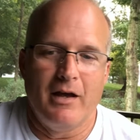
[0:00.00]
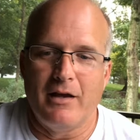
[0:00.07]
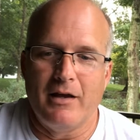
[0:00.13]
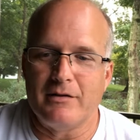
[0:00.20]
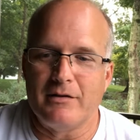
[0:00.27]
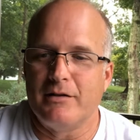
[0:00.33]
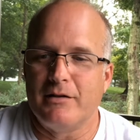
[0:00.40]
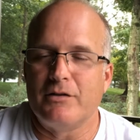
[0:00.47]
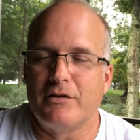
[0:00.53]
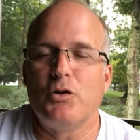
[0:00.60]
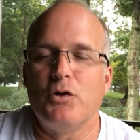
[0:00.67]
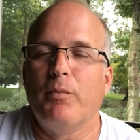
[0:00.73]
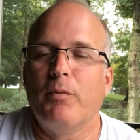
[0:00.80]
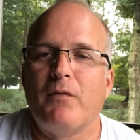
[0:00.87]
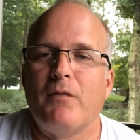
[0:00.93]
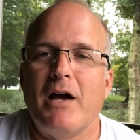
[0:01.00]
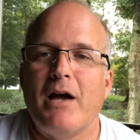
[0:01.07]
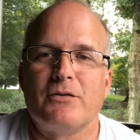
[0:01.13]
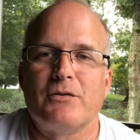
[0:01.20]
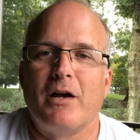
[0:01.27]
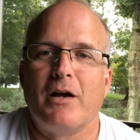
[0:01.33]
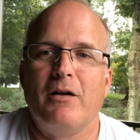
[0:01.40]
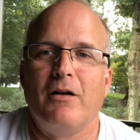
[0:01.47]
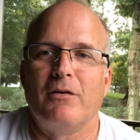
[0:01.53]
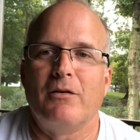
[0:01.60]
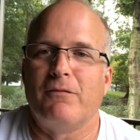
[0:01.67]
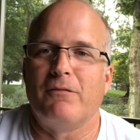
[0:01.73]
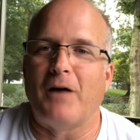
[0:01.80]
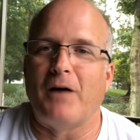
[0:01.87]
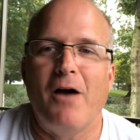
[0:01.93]
is the supervisor held
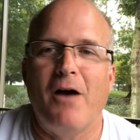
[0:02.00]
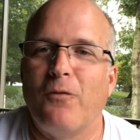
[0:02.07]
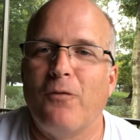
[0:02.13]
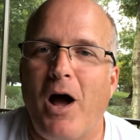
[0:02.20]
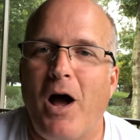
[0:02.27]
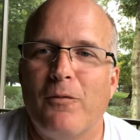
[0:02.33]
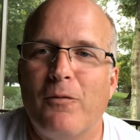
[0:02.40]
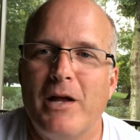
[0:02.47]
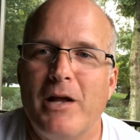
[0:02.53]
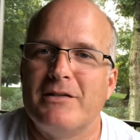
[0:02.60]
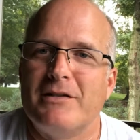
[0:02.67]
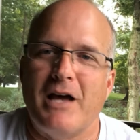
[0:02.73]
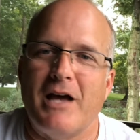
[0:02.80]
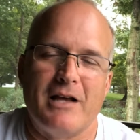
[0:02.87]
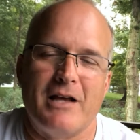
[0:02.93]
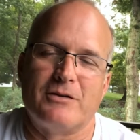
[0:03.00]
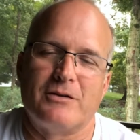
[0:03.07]
a five why Wednesday.